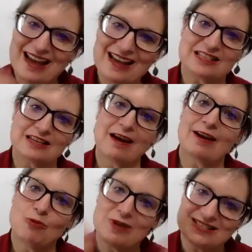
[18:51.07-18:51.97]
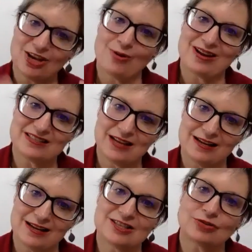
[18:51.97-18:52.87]
it's like we're sowing
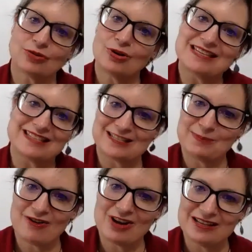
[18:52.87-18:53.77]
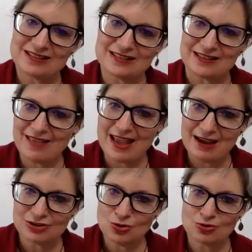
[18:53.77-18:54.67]
seeds through these experiences in the
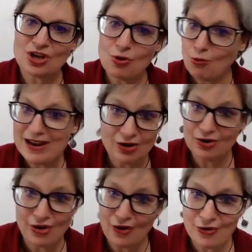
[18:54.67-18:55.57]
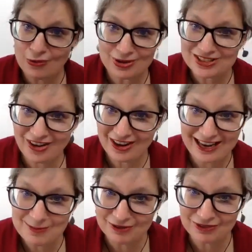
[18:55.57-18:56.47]
outdoors. We don't know what's going to
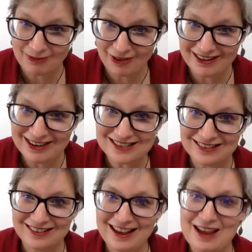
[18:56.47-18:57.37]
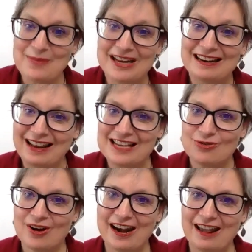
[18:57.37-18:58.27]
come of them, right? But later
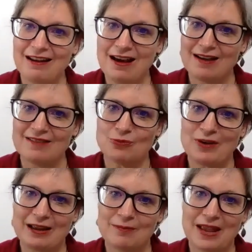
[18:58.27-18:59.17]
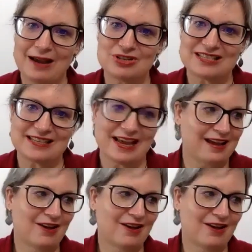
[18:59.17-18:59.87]
on in our lives, we can be able to say,